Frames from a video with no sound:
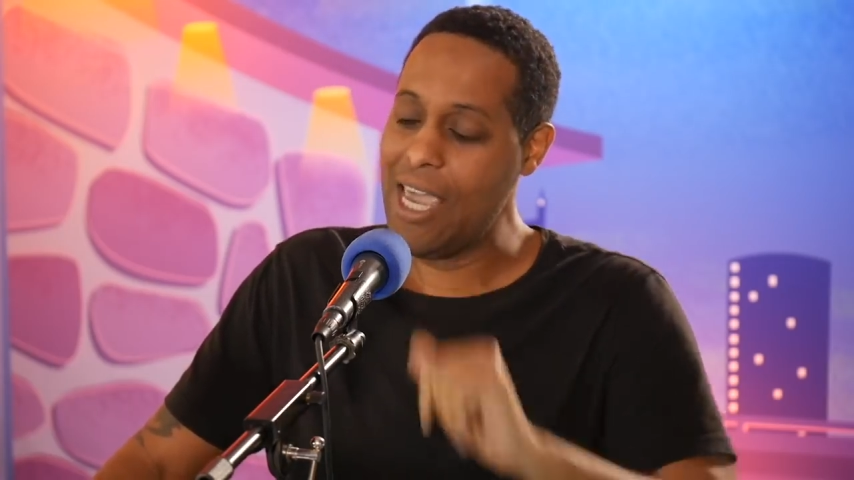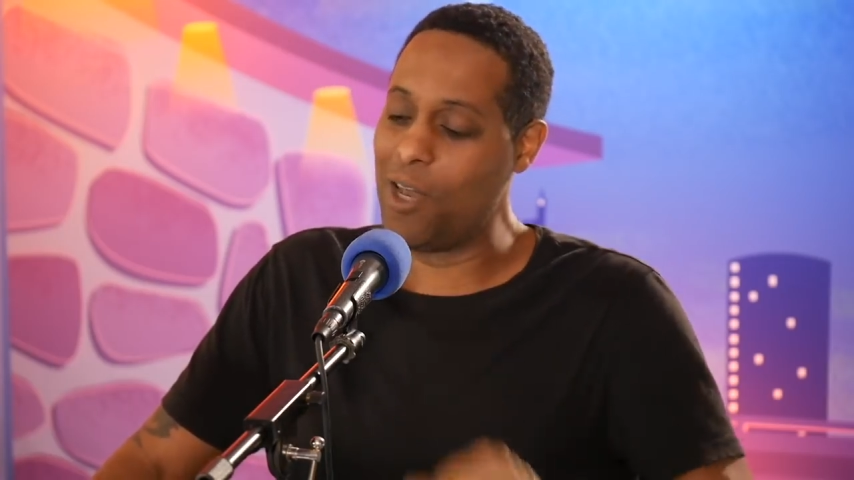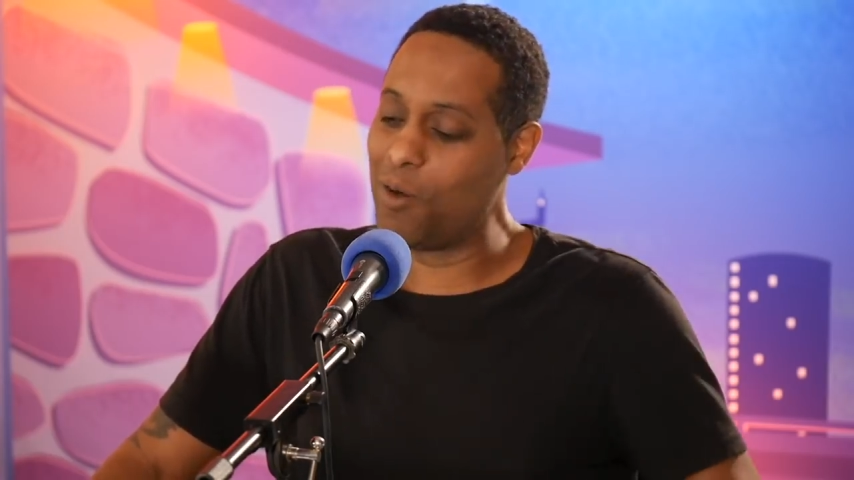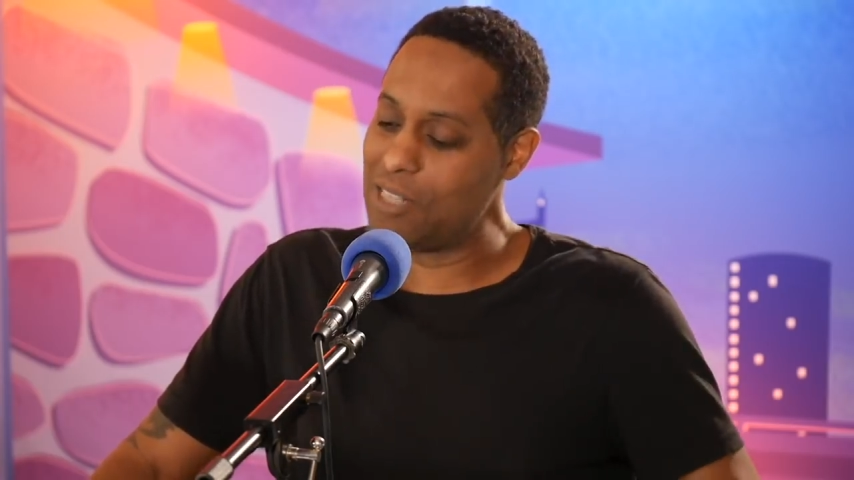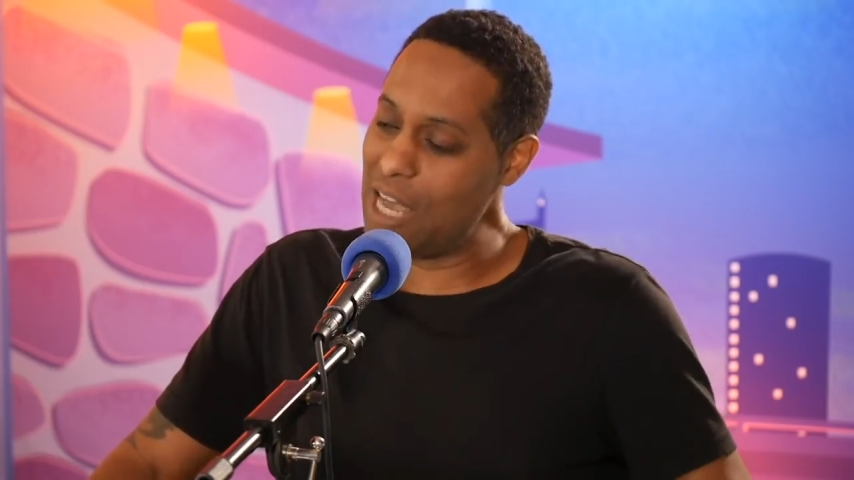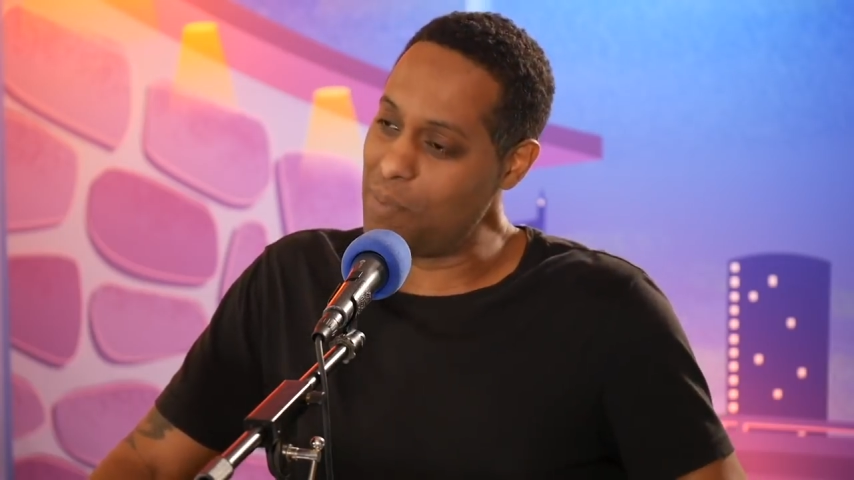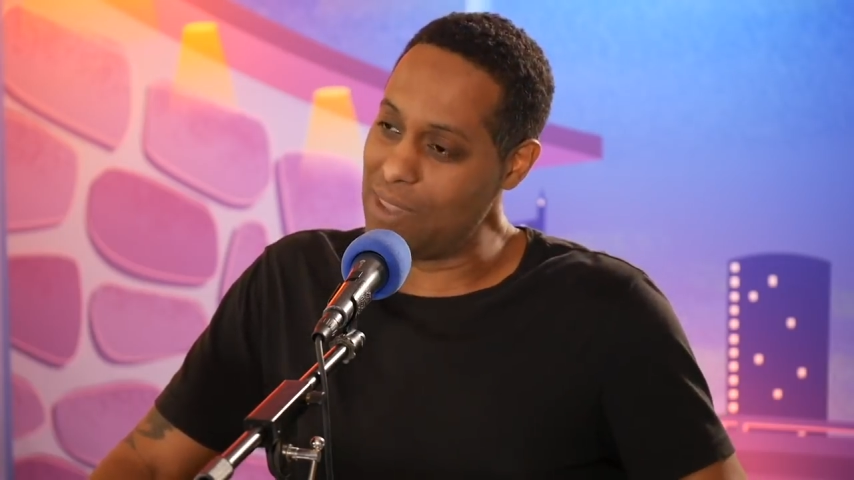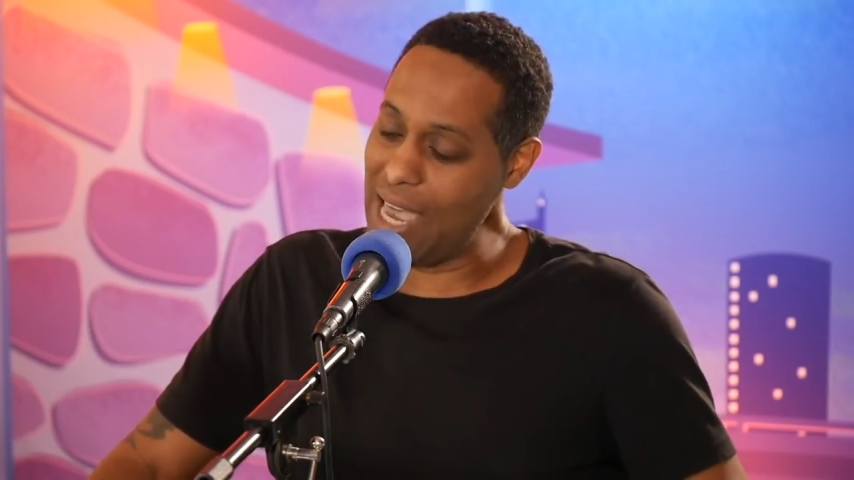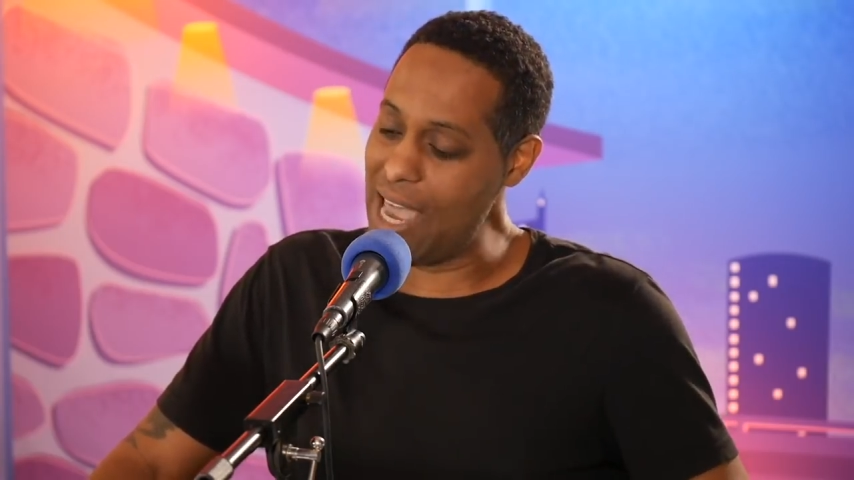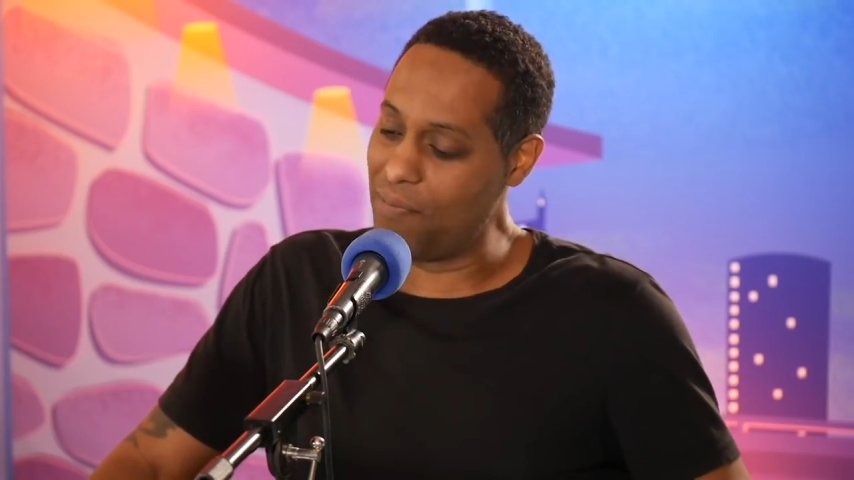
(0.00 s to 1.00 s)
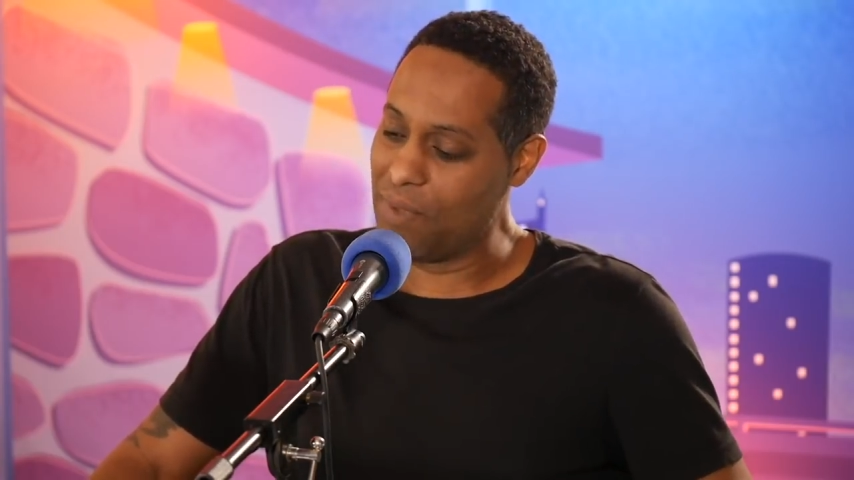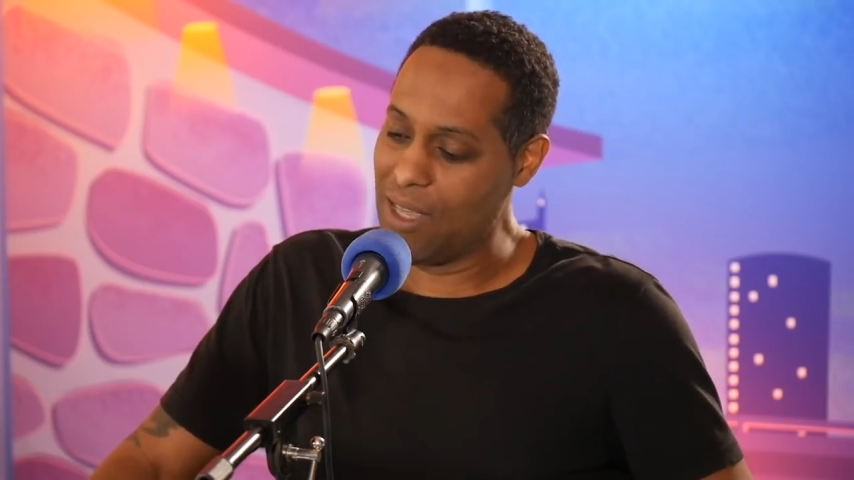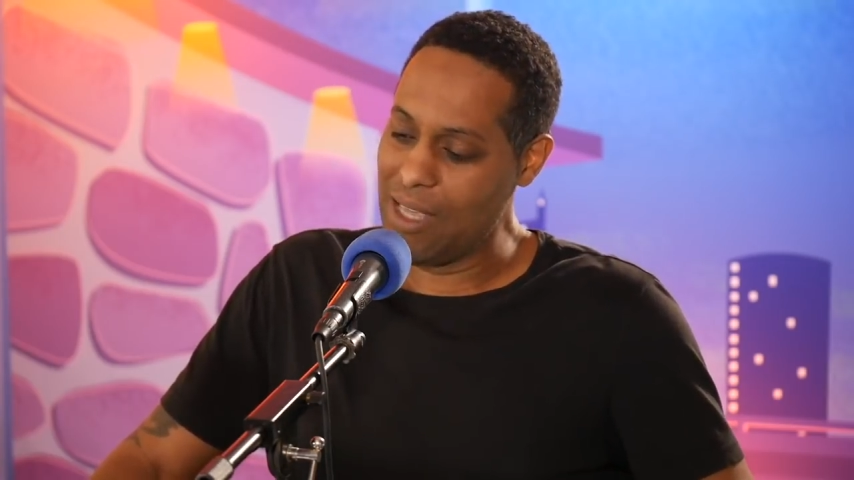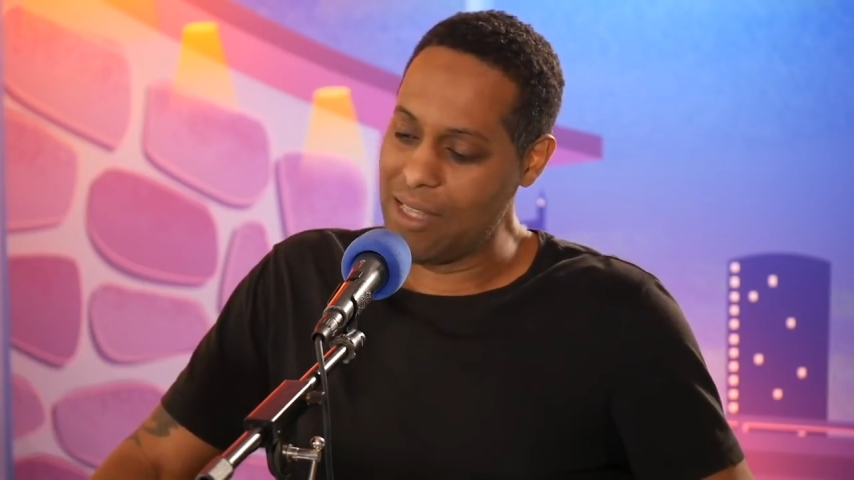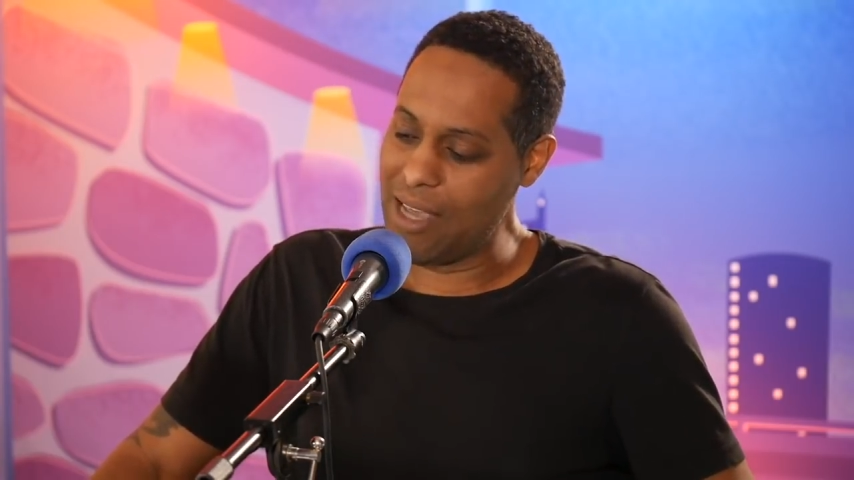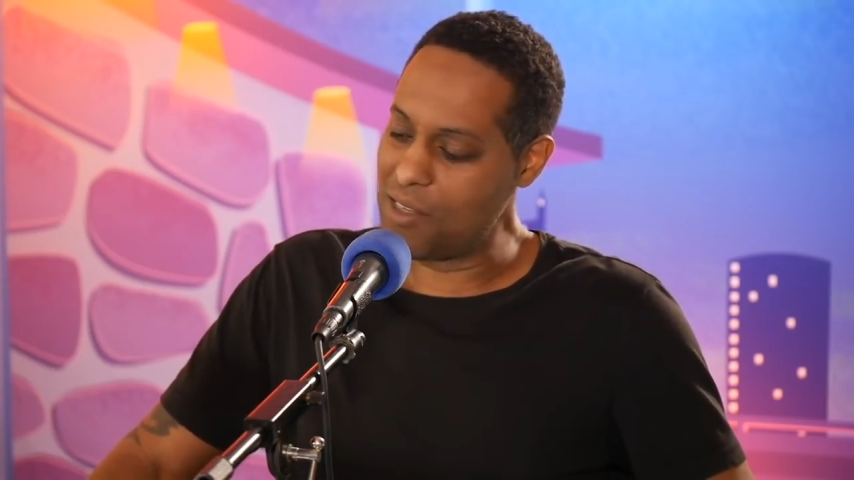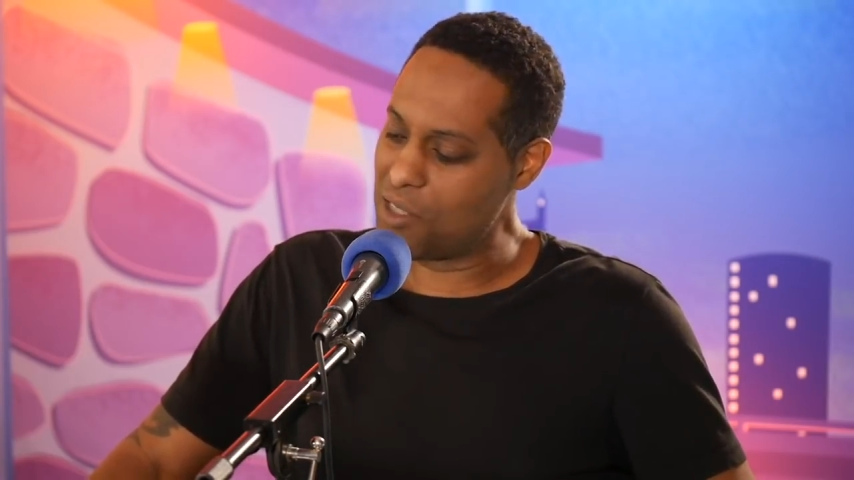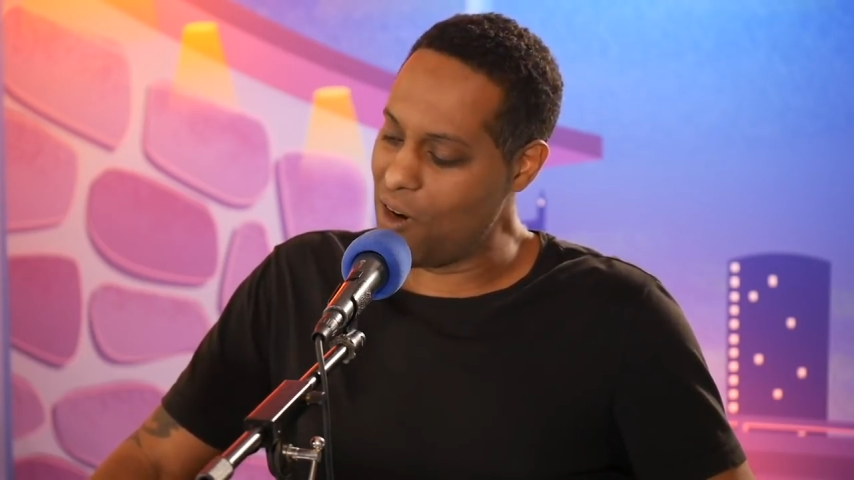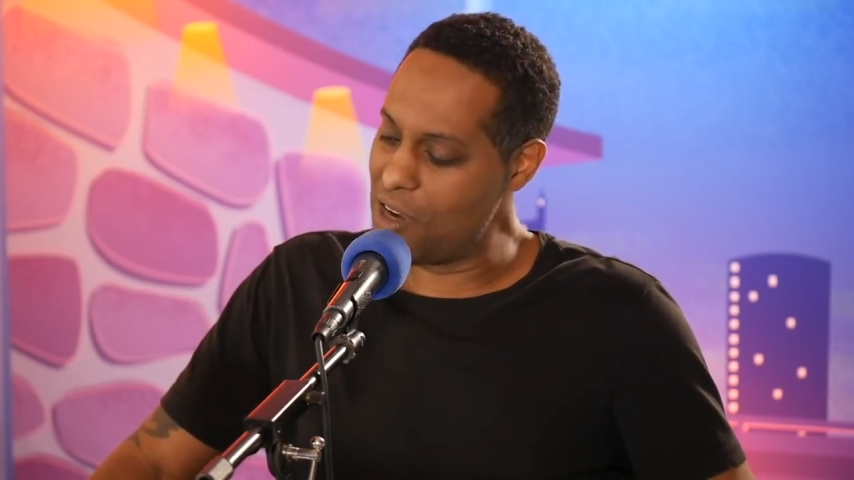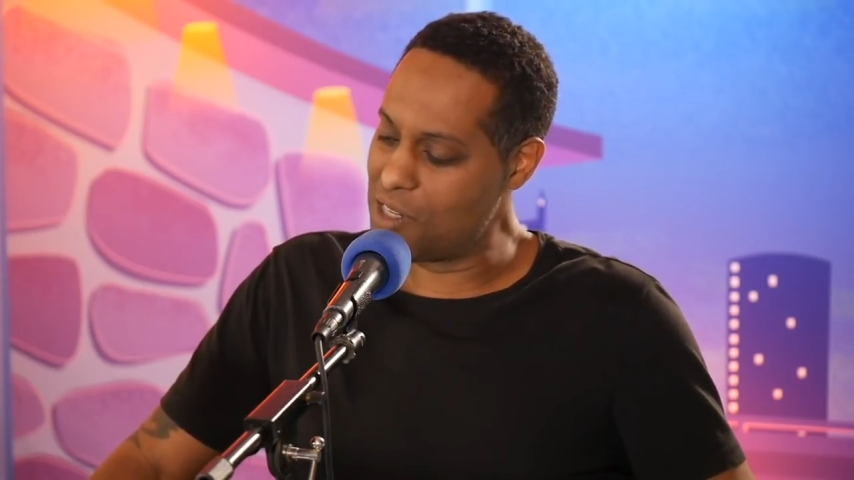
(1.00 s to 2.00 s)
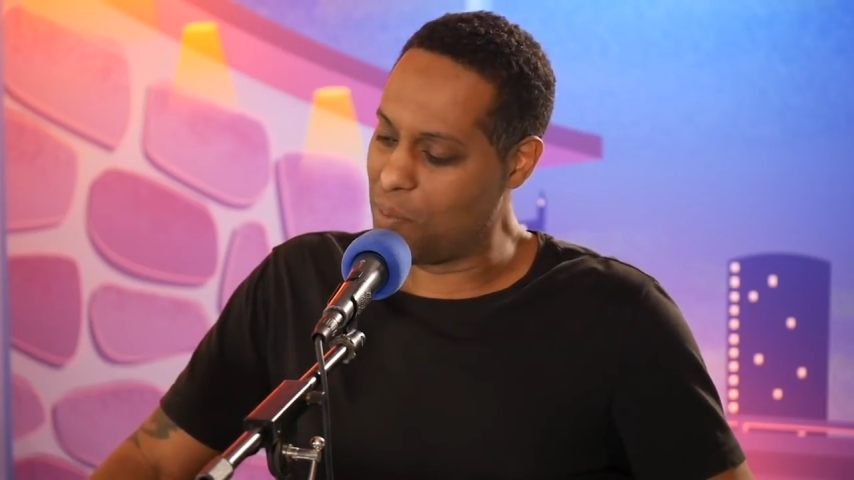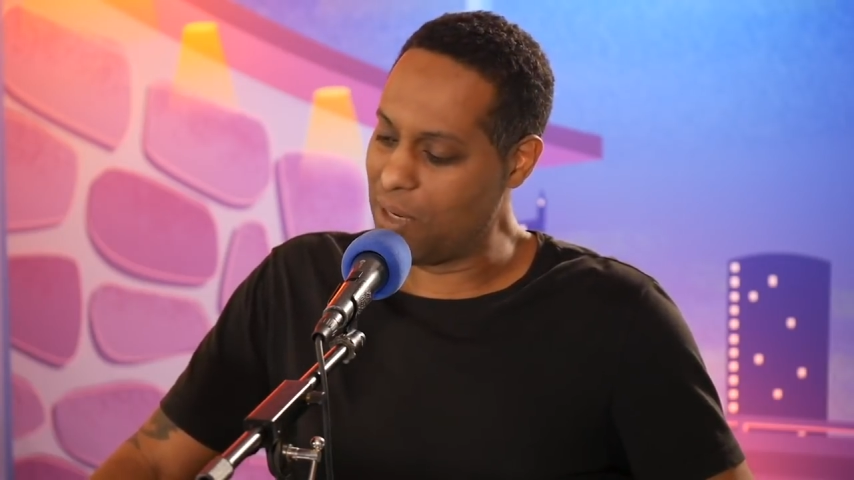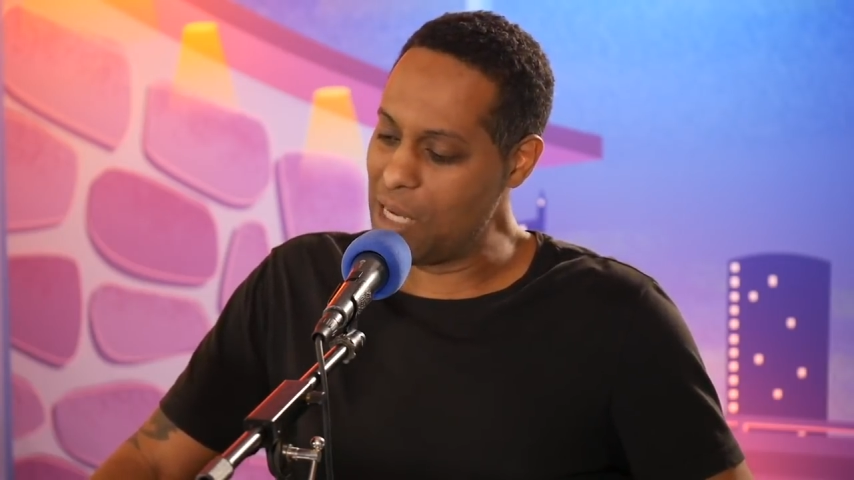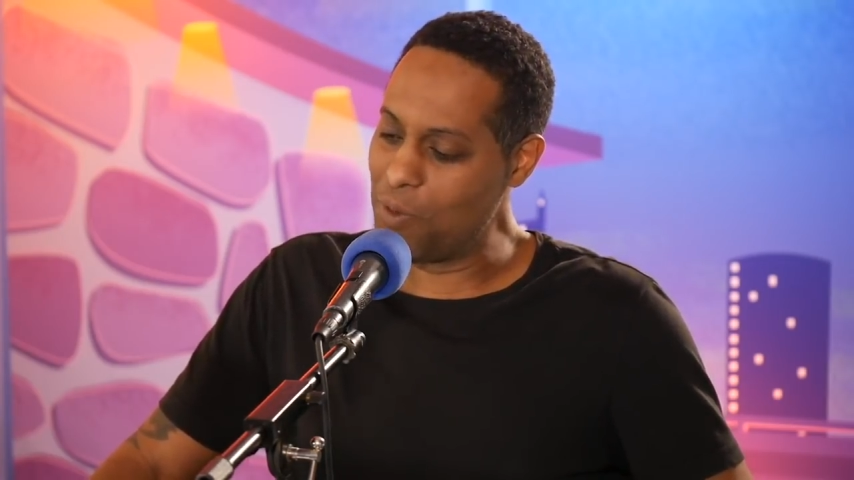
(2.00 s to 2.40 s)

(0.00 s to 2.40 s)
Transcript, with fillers: and on top of that that starts to play